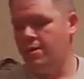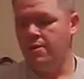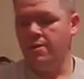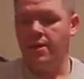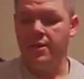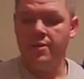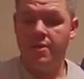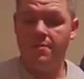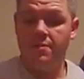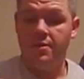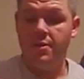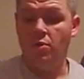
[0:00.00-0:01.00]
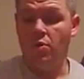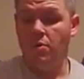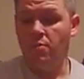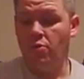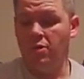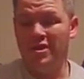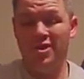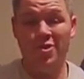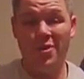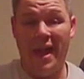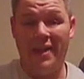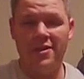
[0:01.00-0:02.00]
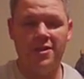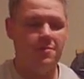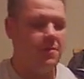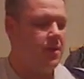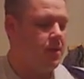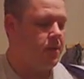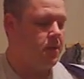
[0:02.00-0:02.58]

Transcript: Next up is the 1.2 Alice pick.